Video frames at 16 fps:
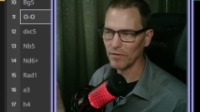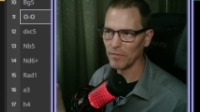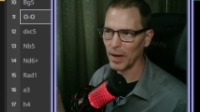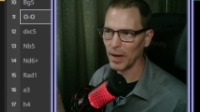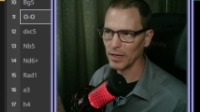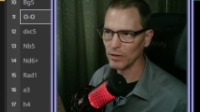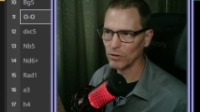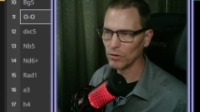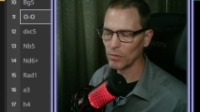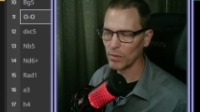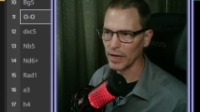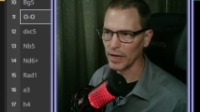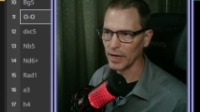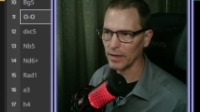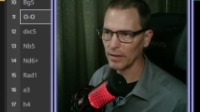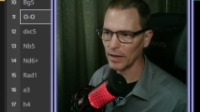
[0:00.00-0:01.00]
of minus
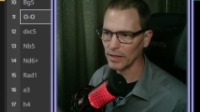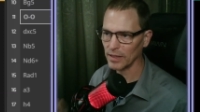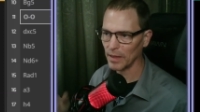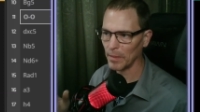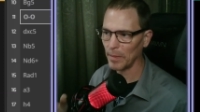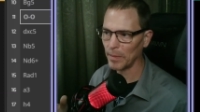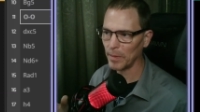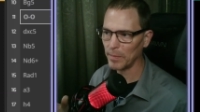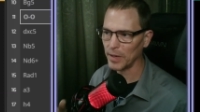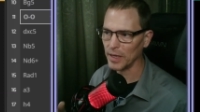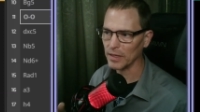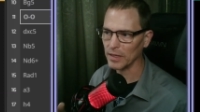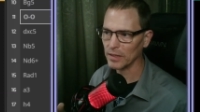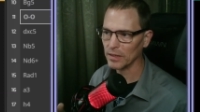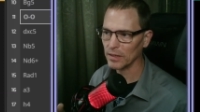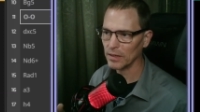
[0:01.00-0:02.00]
three, because I'm up a
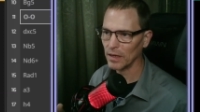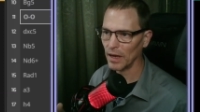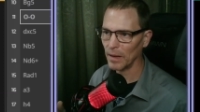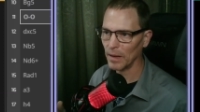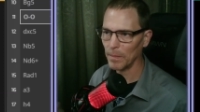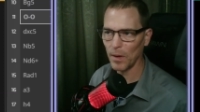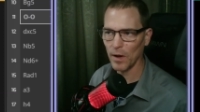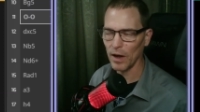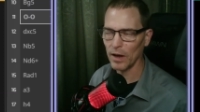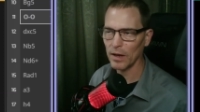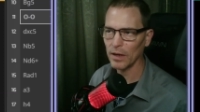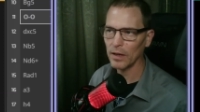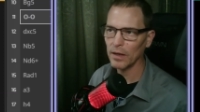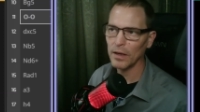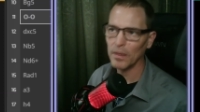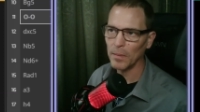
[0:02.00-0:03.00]
piece and a pawn.
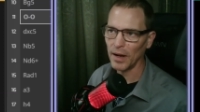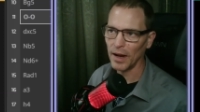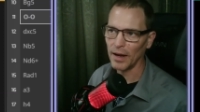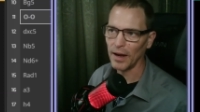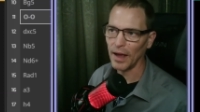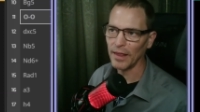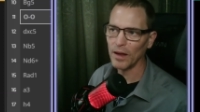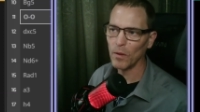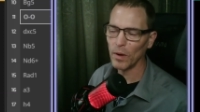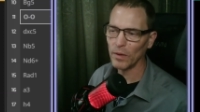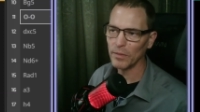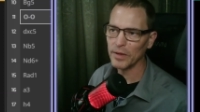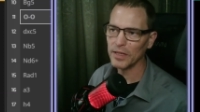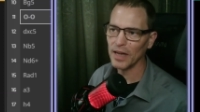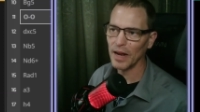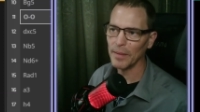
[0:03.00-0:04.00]
But and I think one
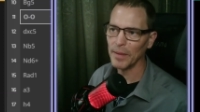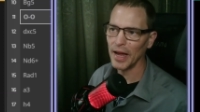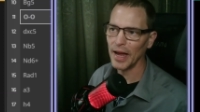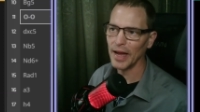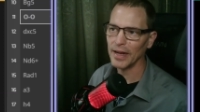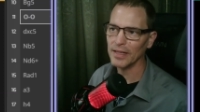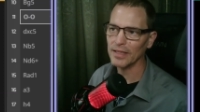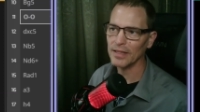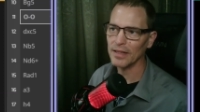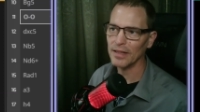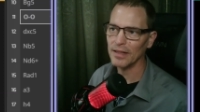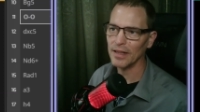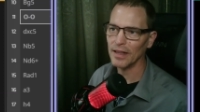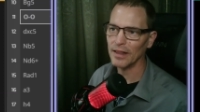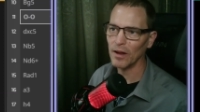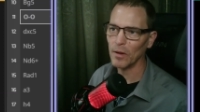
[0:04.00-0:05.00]
reason I'm ahead is
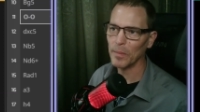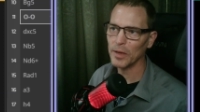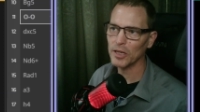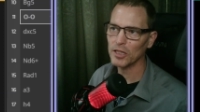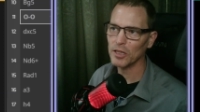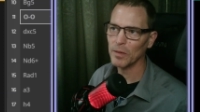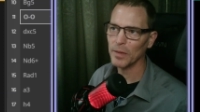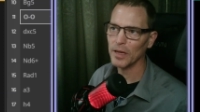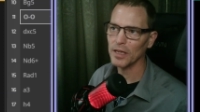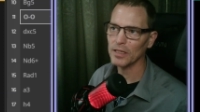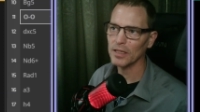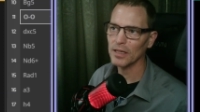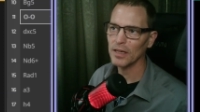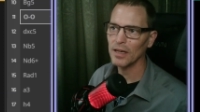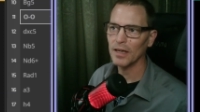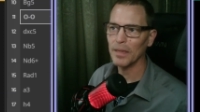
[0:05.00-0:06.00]
that their bishop
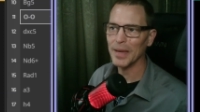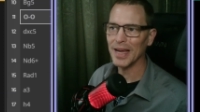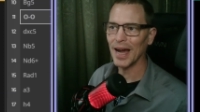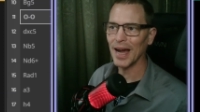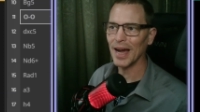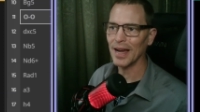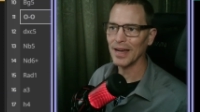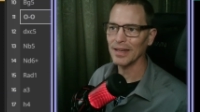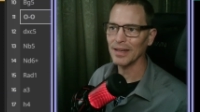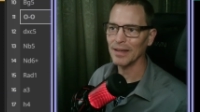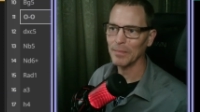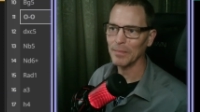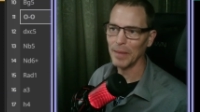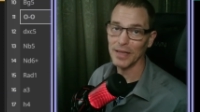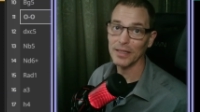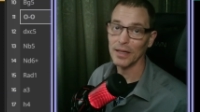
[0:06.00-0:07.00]
is behind
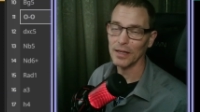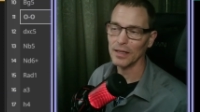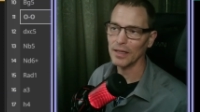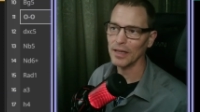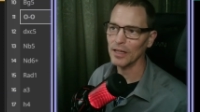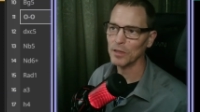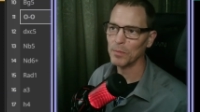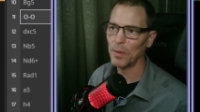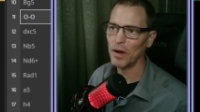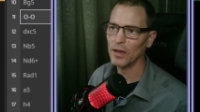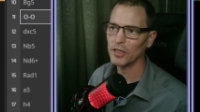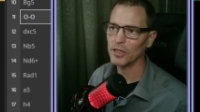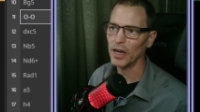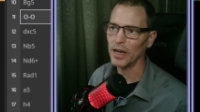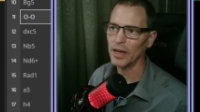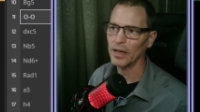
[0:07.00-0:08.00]
basically its pawn
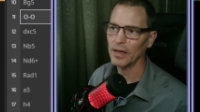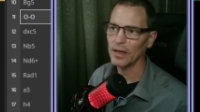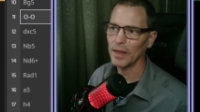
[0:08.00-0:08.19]
chain,